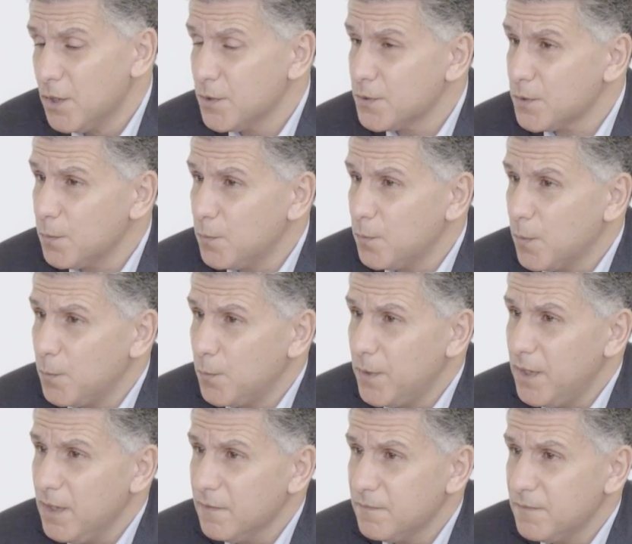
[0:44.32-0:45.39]
So what
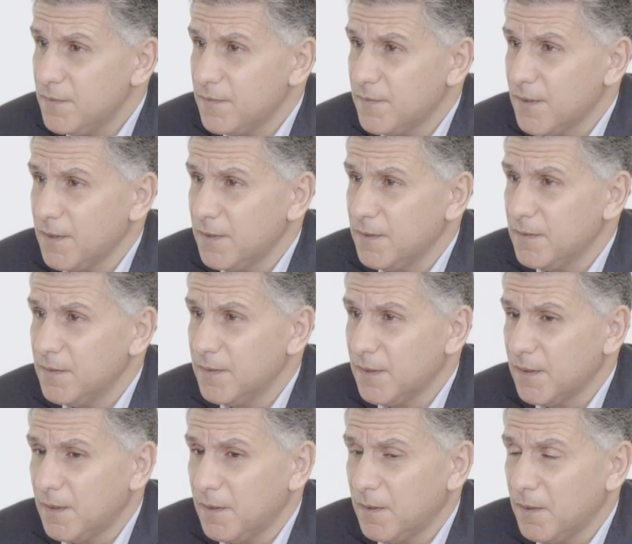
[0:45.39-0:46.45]
we have decided
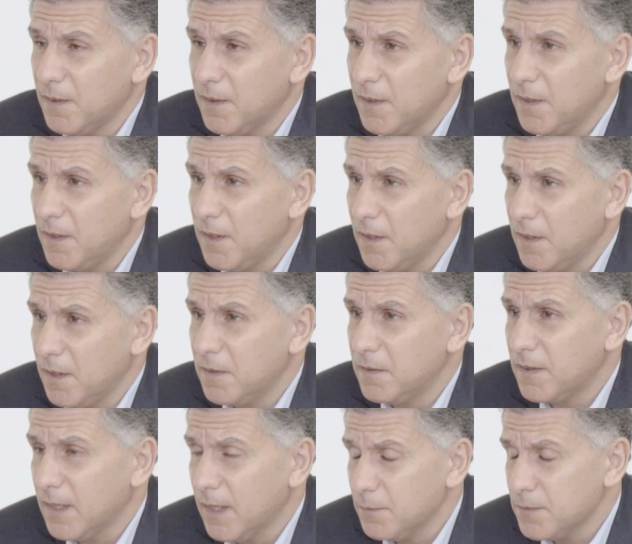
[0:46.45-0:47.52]
at
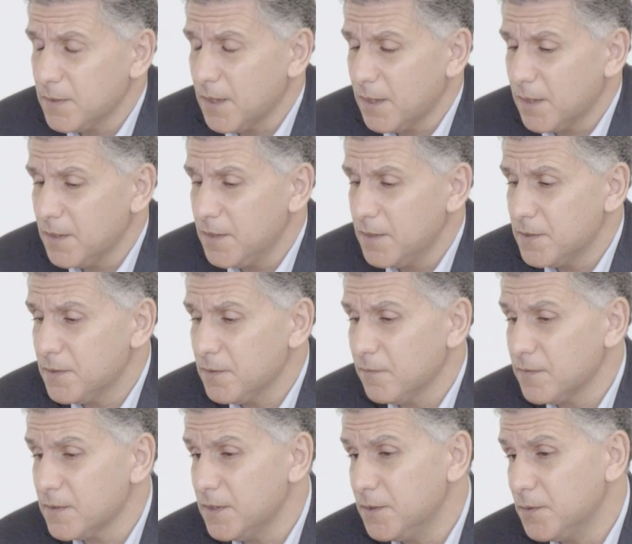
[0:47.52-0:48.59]
Cloudtag is
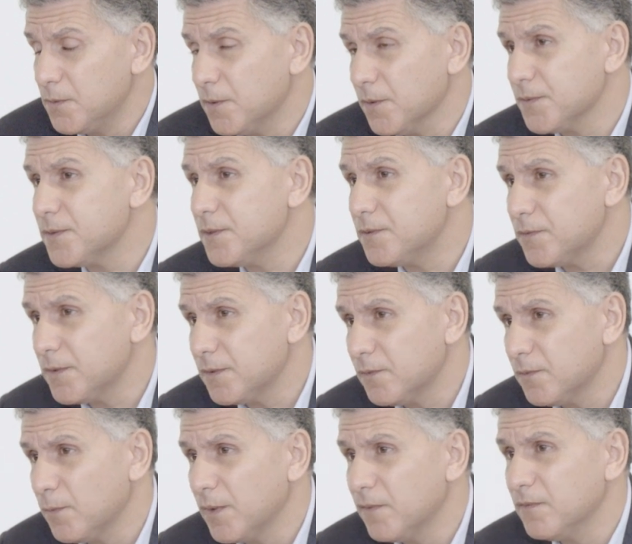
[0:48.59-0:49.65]
obviously to concentrate
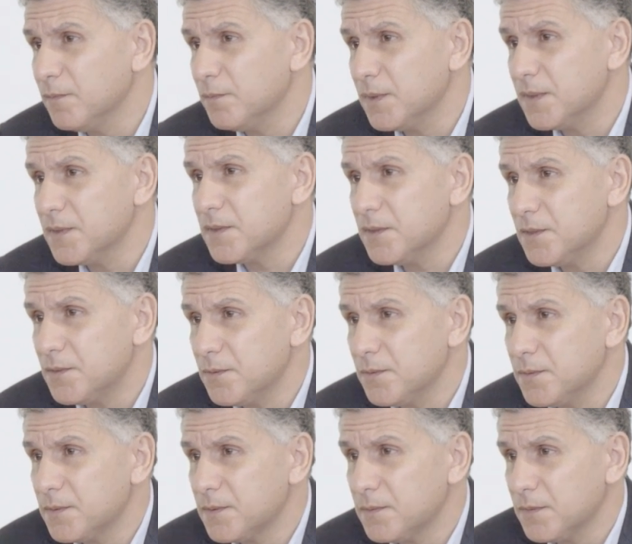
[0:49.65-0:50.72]
on one of the biggest
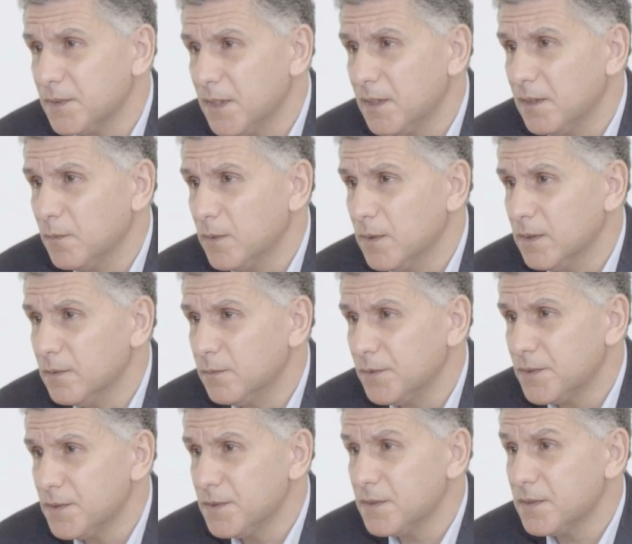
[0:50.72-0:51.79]
issues today in the world,
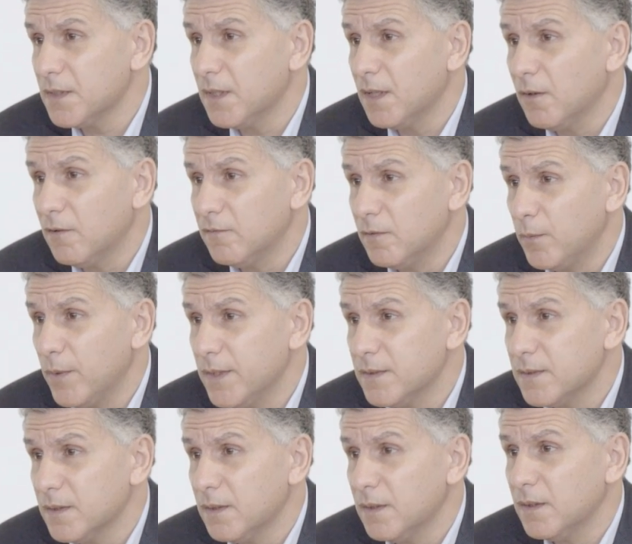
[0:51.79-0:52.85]
which is overweight
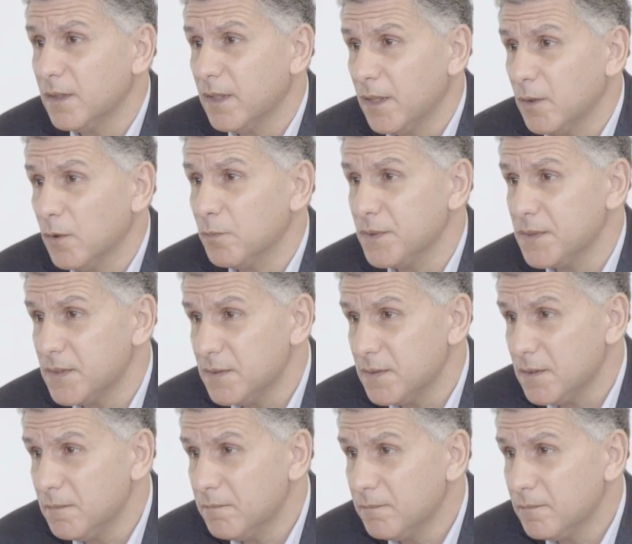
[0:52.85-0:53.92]
and
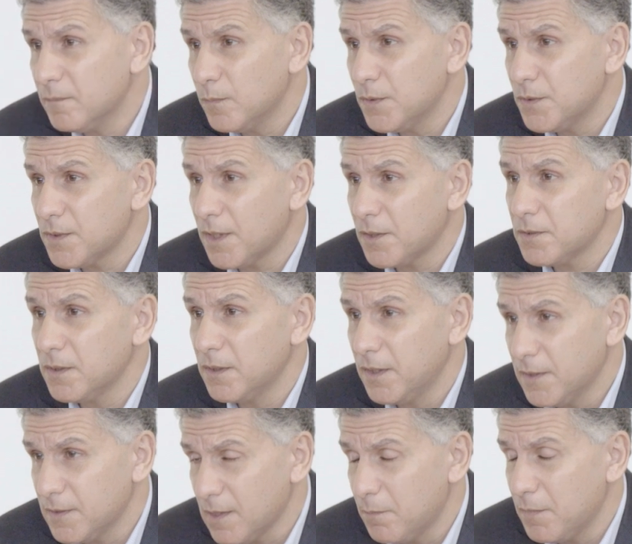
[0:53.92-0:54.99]
obesity, which actually,
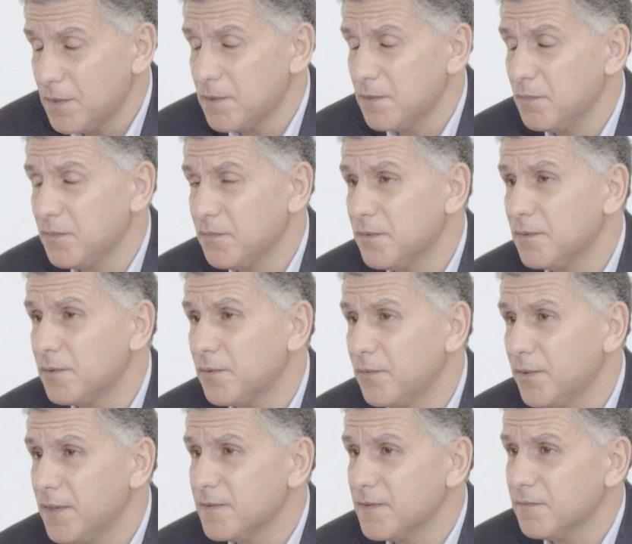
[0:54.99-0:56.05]
as I mentioned before,
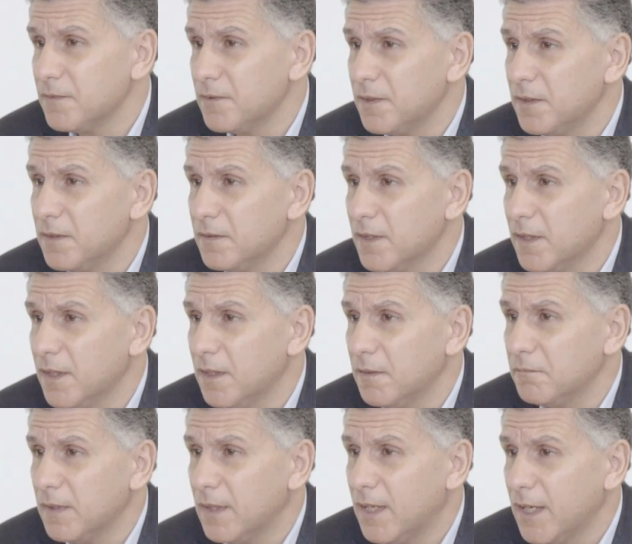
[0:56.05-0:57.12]
creates a very
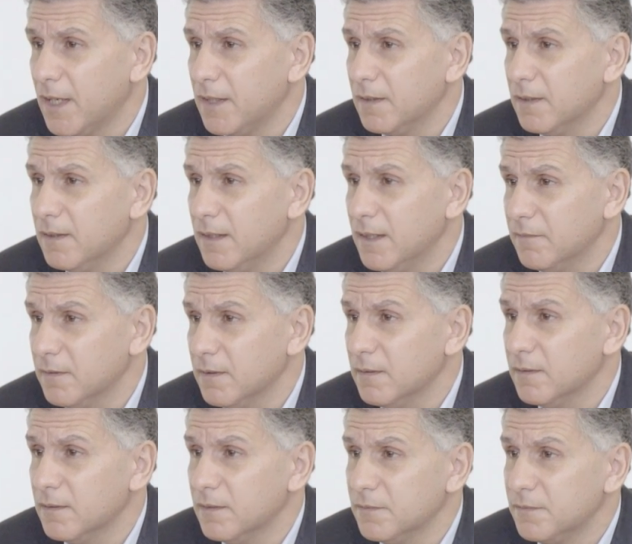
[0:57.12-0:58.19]
high level
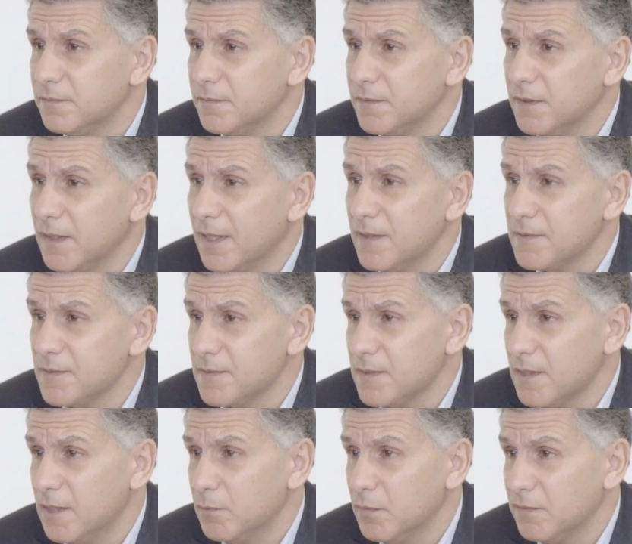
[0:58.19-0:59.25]
of
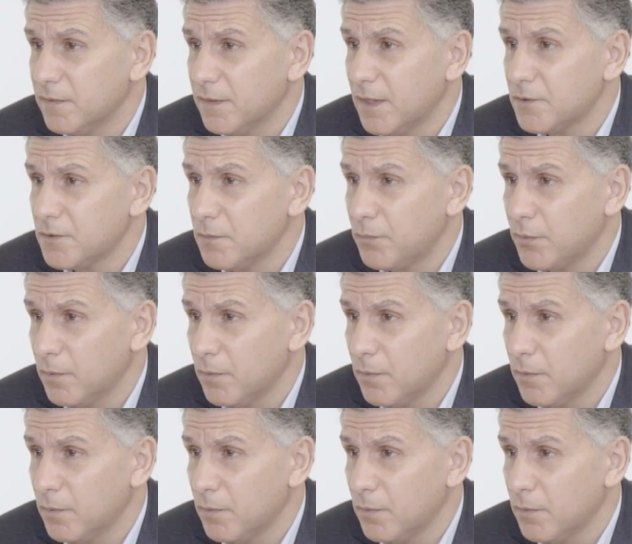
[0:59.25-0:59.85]
unsustainable financial